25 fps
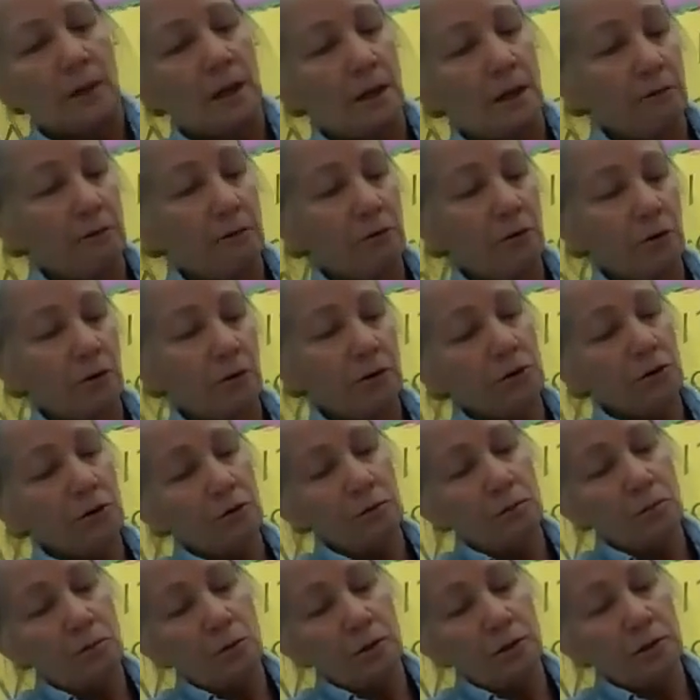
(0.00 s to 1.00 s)
Of course, the
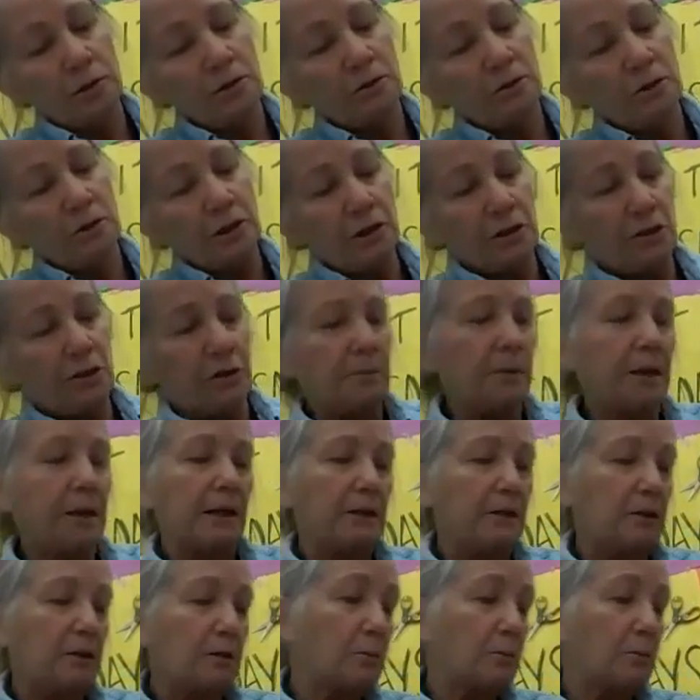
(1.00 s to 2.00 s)
more slits you
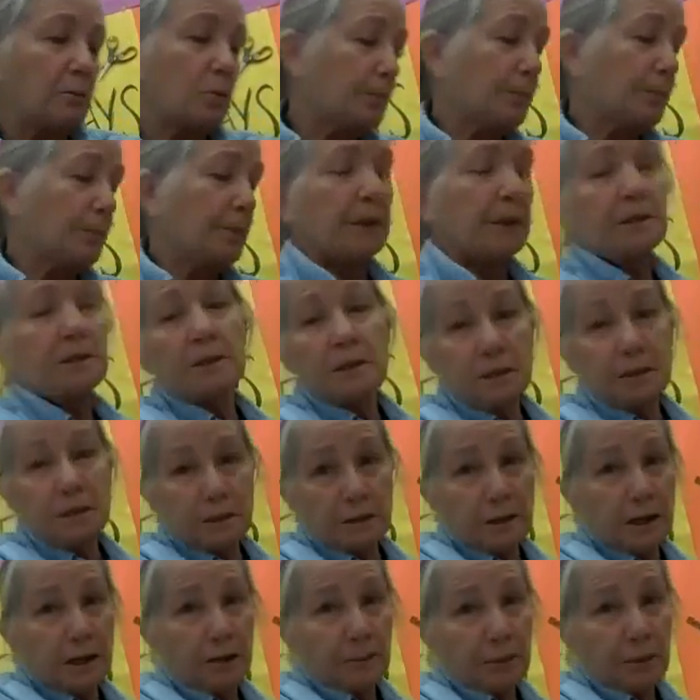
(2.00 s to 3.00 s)
make, the more pieces of
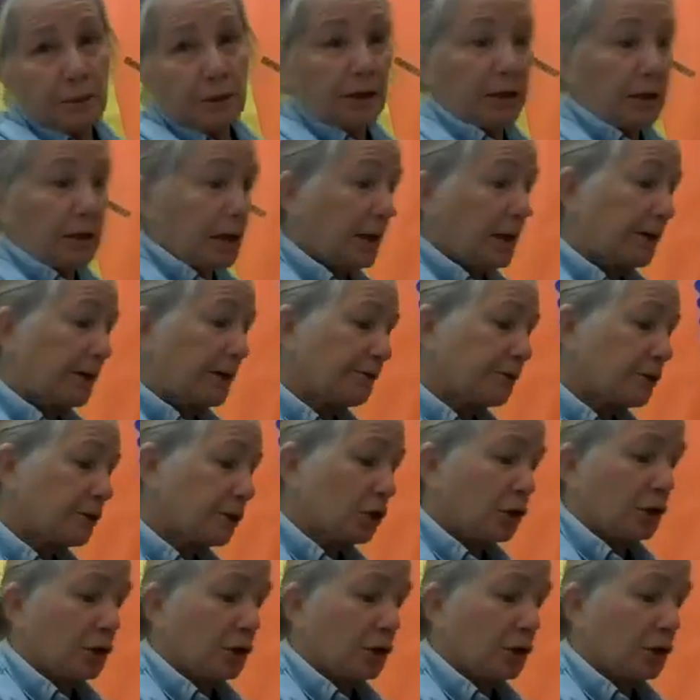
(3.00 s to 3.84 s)
tape you're going to have to